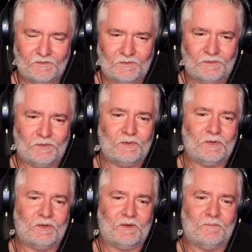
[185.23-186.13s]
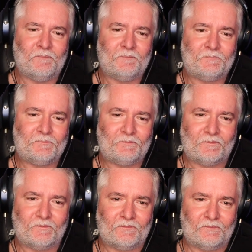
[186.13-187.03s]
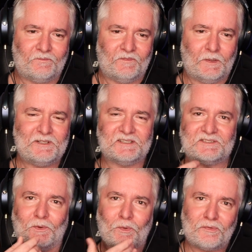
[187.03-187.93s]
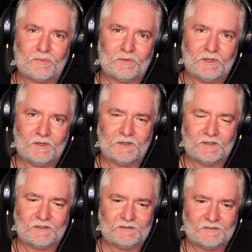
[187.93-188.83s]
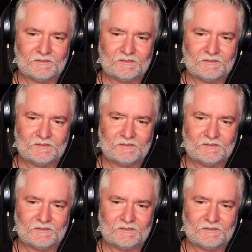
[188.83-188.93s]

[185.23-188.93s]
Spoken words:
Oh, that'd be just all through her,